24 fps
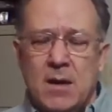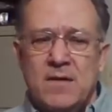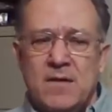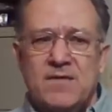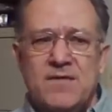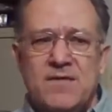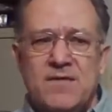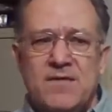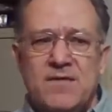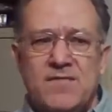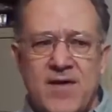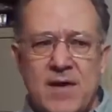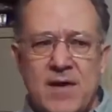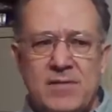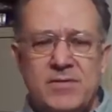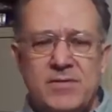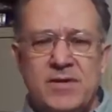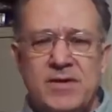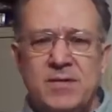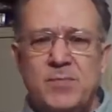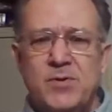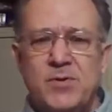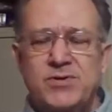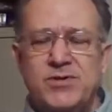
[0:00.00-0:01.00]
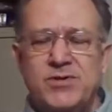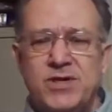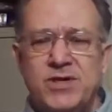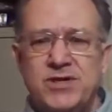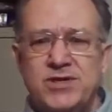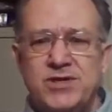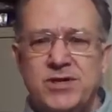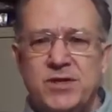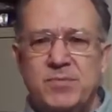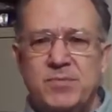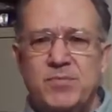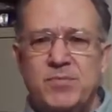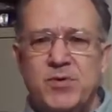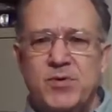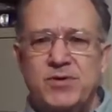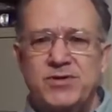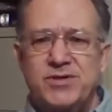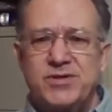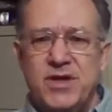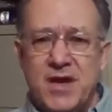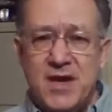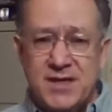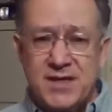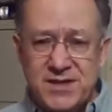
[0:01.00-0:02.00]
The founding position
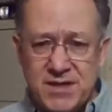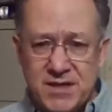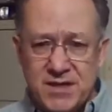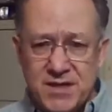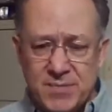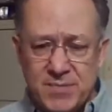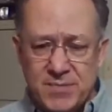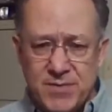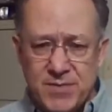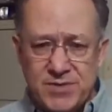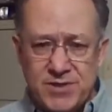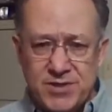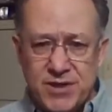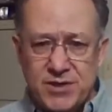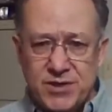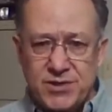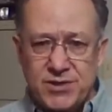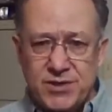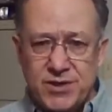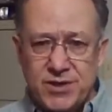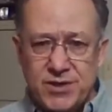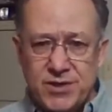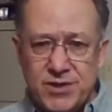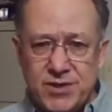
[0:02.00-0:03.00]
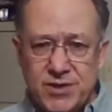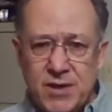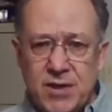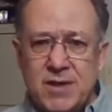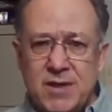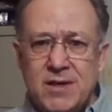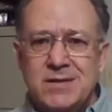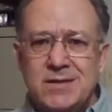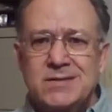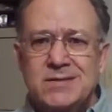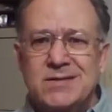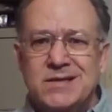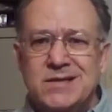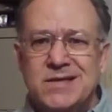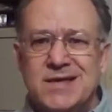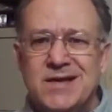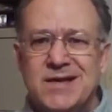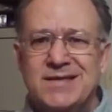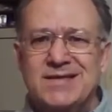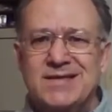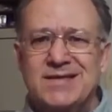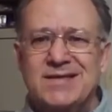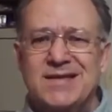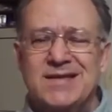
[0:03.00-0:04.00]
puts us in a position to
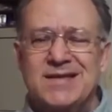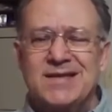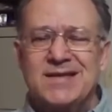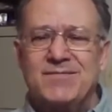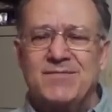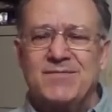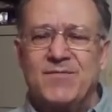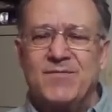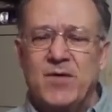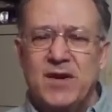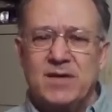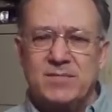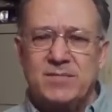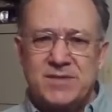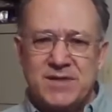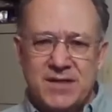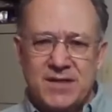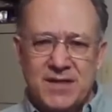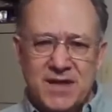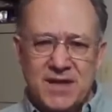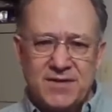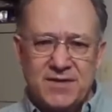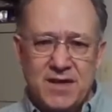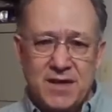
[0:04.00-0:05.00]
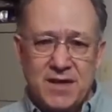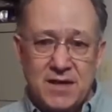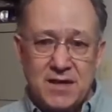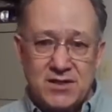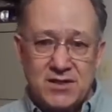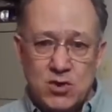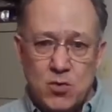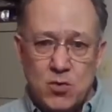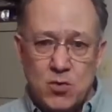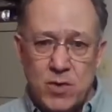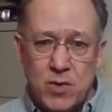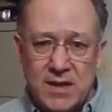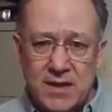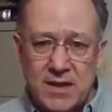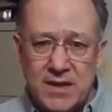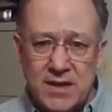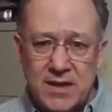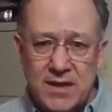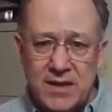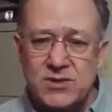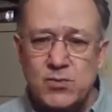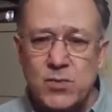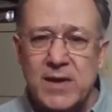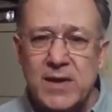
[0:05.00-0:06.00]
cut time frames and get there as
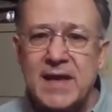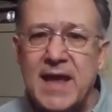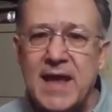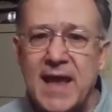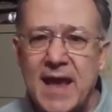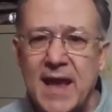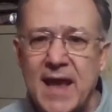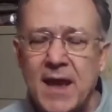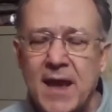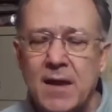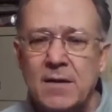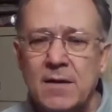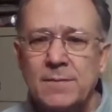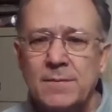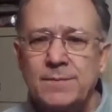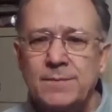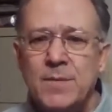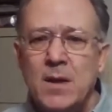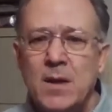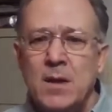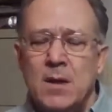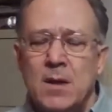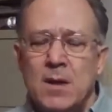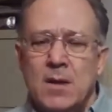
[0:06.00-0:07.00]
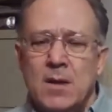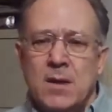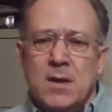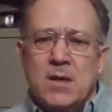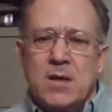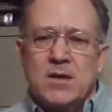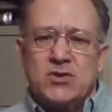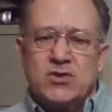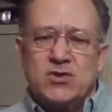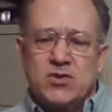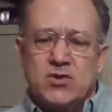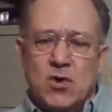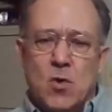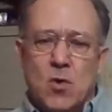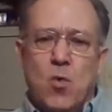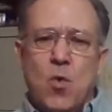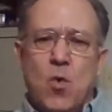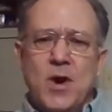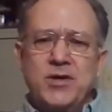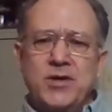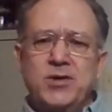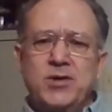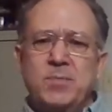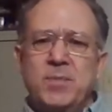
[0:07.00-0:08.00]
quickly as we can. So
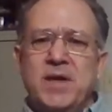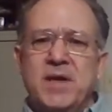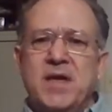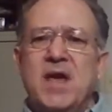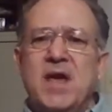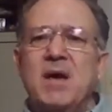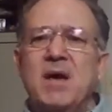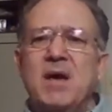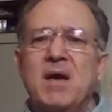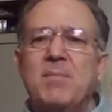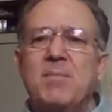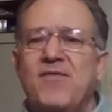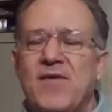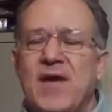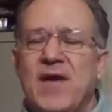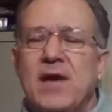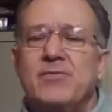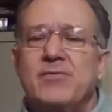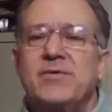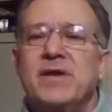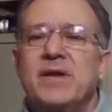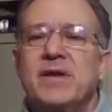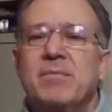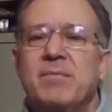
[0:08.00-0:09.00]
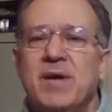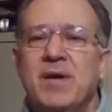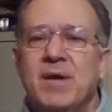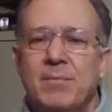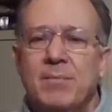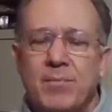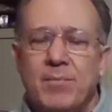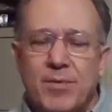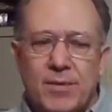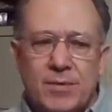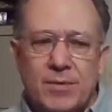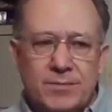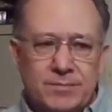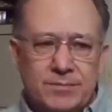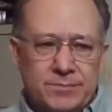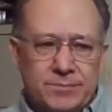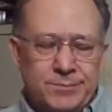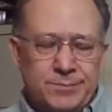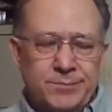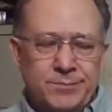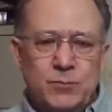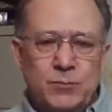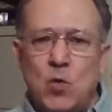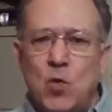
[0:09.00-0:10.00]
once you become a founding member,
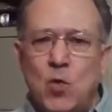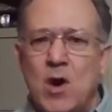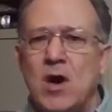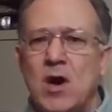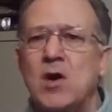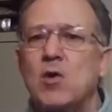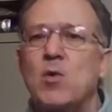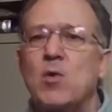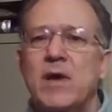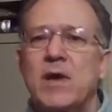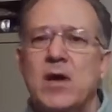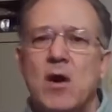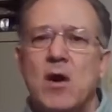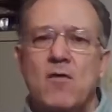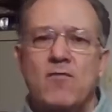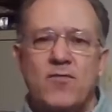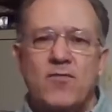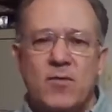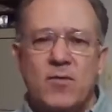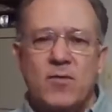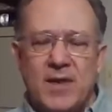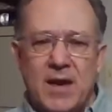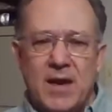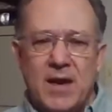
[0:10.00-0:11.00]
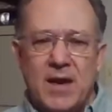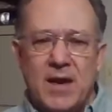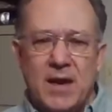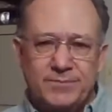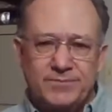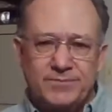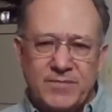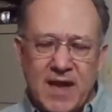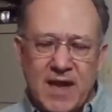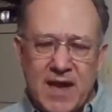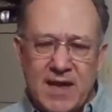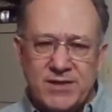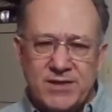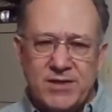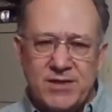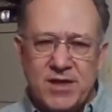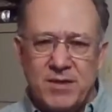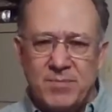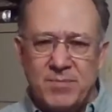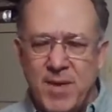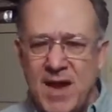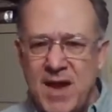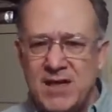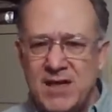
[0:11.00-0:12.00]
where do we go from there? As
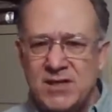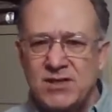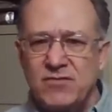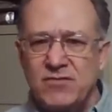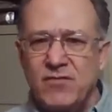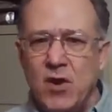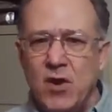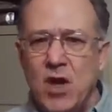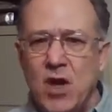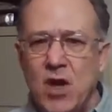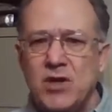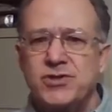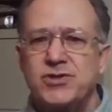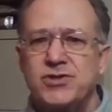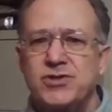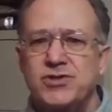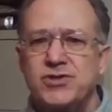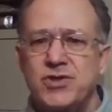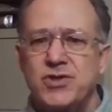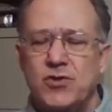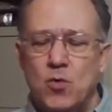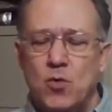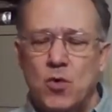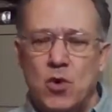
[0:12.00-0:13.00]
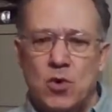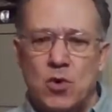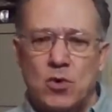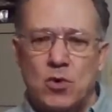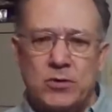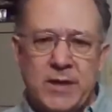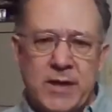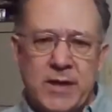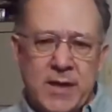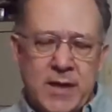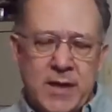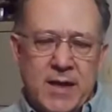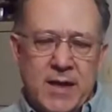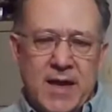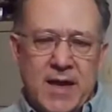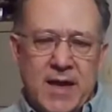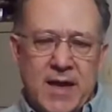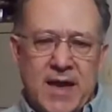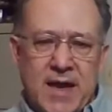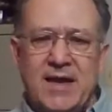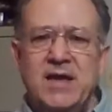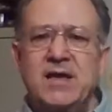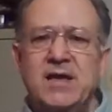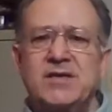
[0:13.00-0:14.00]
Onpassive launches to the world,
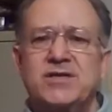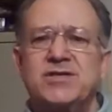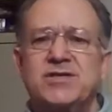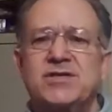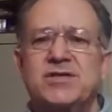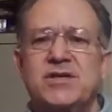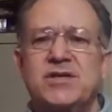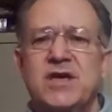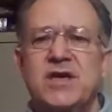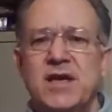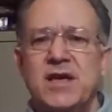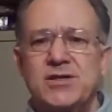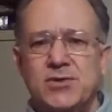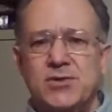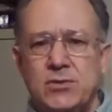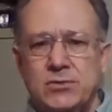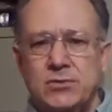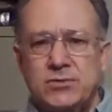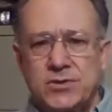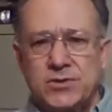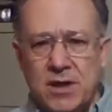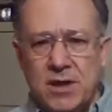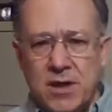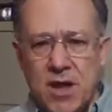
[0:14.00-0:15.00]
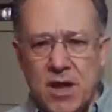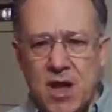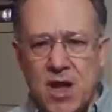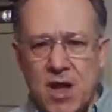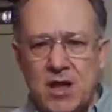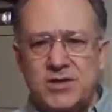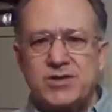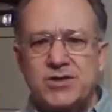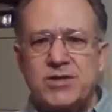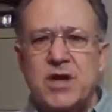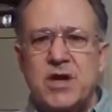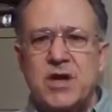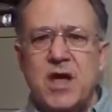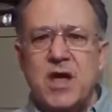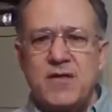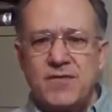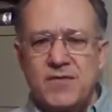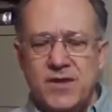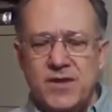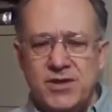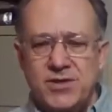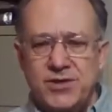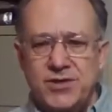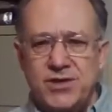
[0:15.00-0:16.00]
and it is scheduled to launch
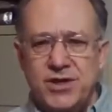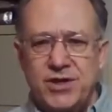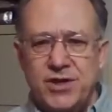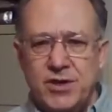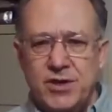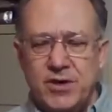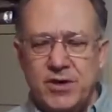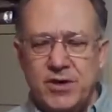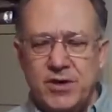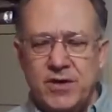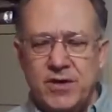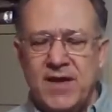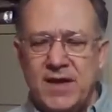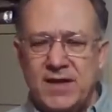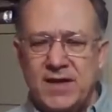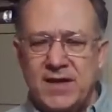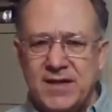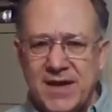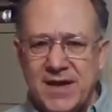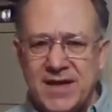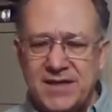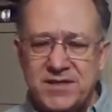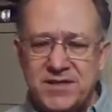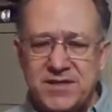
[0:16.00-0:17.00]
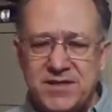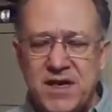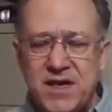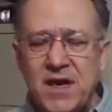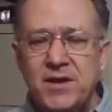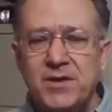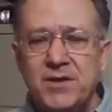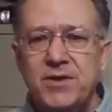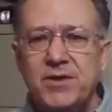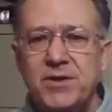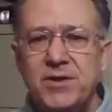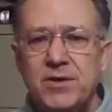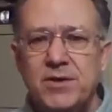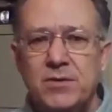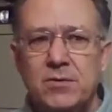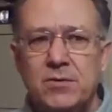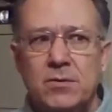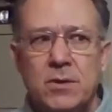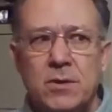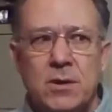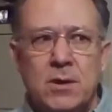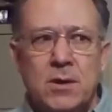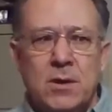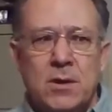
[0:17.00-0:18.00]
this year. In fact, I can tell
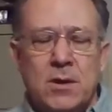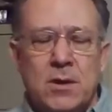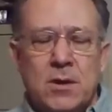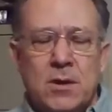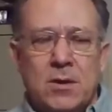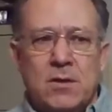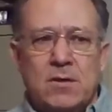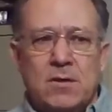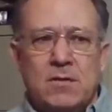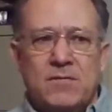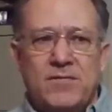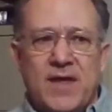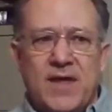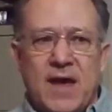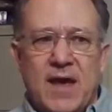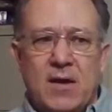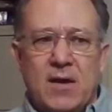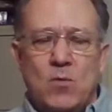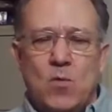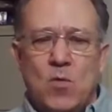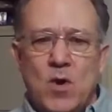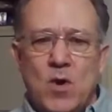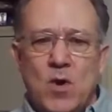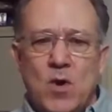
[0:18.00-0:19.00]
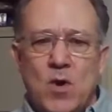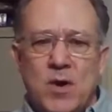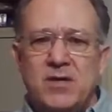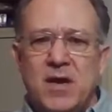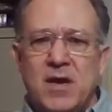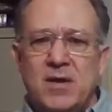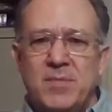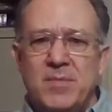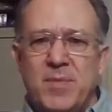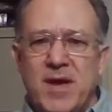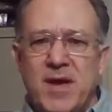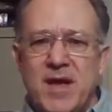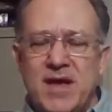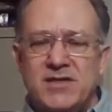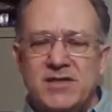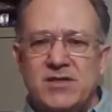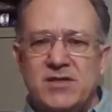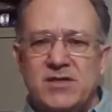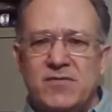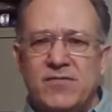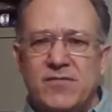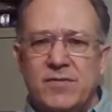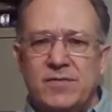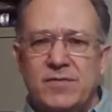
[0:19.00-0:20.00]
you that once
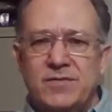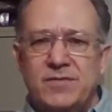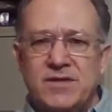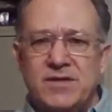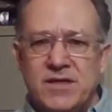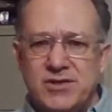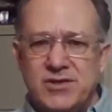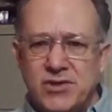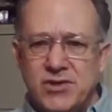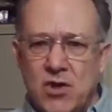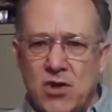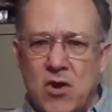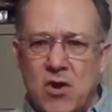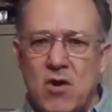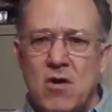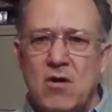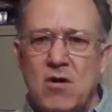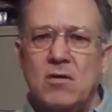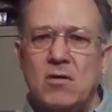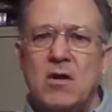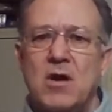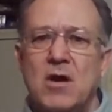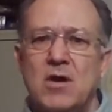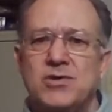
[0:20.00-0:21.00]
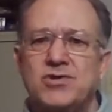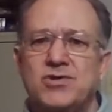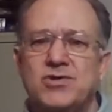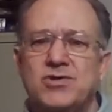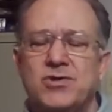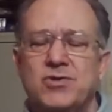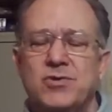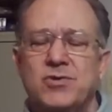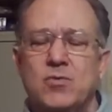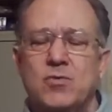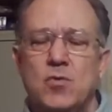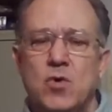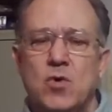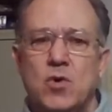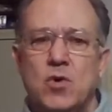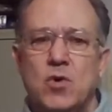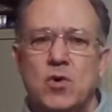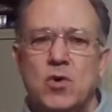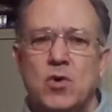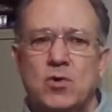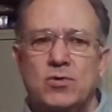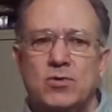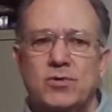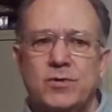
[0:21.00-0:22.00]
Onpassive does the hard launch to the
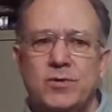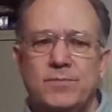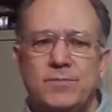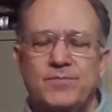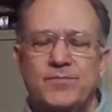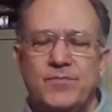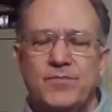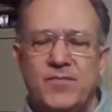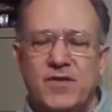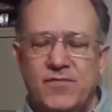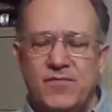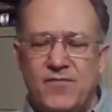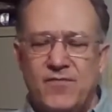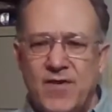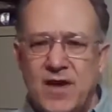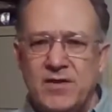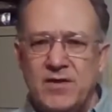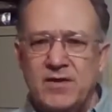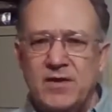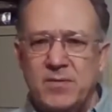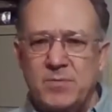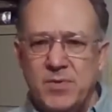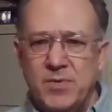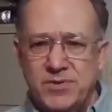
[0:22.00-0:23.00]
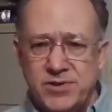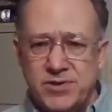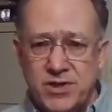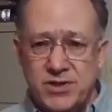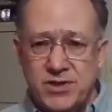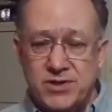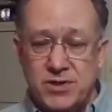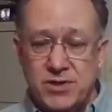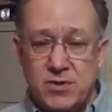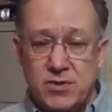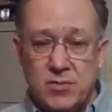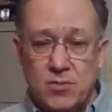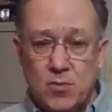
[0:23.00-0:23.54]
world, the founding position